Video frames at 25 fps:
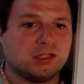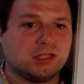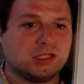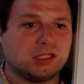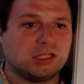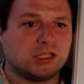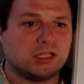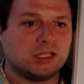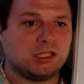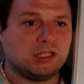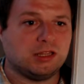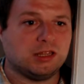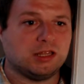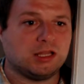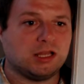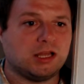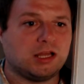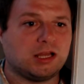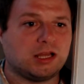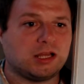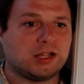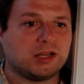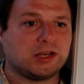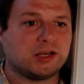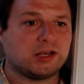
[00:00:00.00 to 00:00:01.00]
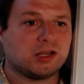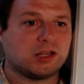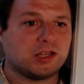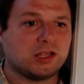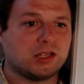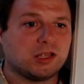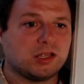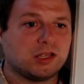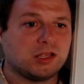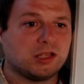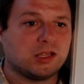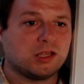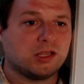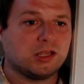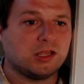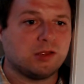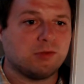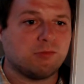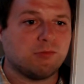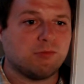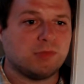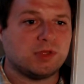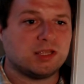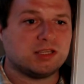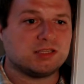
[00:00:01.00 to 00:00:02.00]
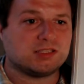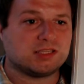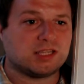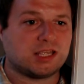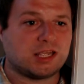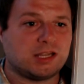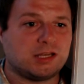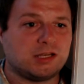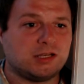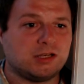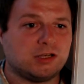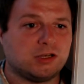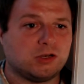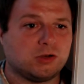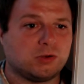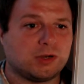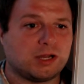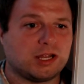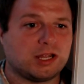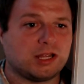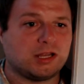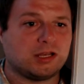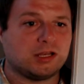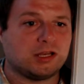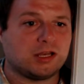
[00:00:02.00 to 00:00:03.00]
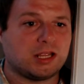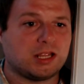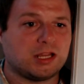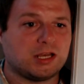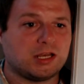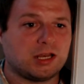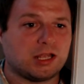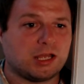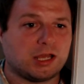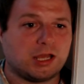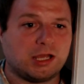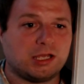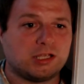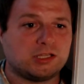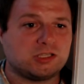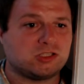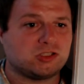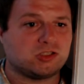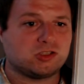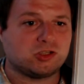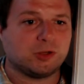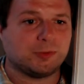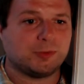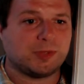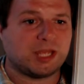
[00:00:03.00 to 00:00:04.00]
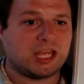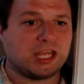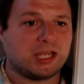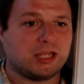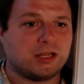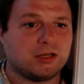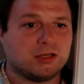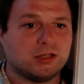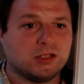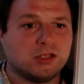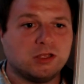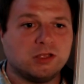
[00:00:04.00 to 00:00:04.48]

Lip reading: Gilan, Mazandaran, and Astrabad,